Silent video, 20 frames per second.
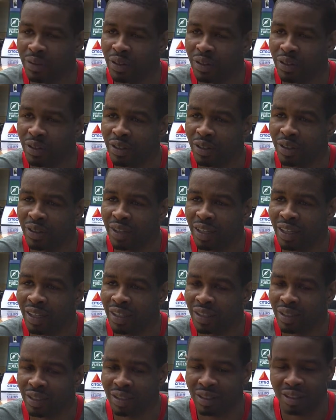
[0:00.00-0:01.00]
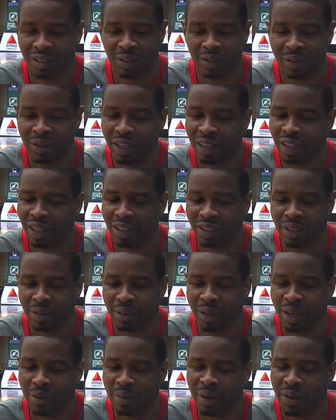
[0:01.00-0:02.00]
though, you know, like like I said,
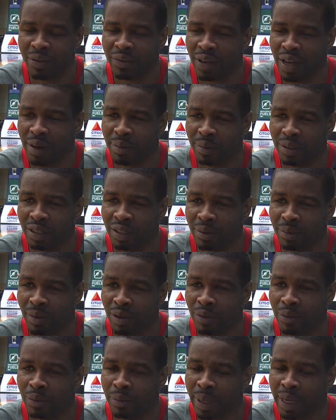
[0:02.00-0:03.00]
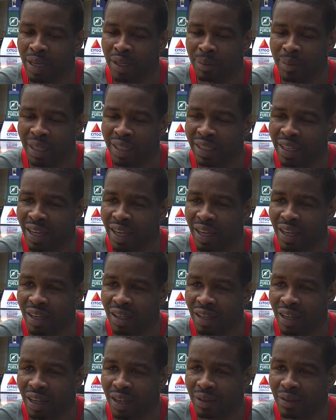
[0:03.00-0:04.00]
without my family and mainly my
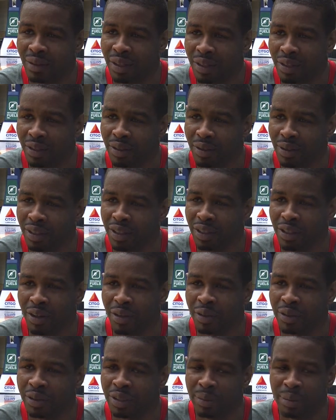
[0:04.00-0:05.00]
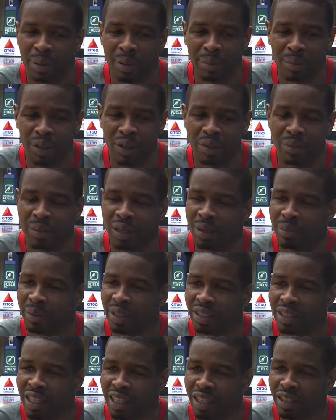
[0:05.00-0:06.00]
dad not encouraging me and building me up
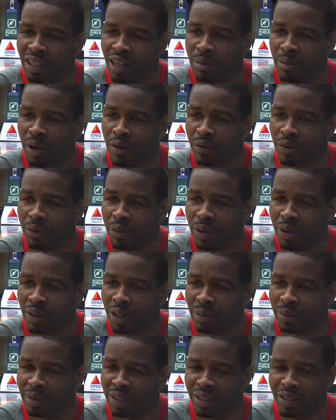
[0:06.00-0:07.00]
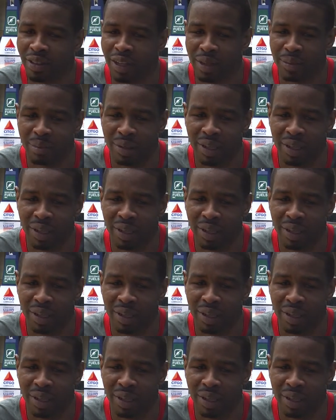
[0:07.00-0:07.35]
each day he come home from work, I'm sitting on that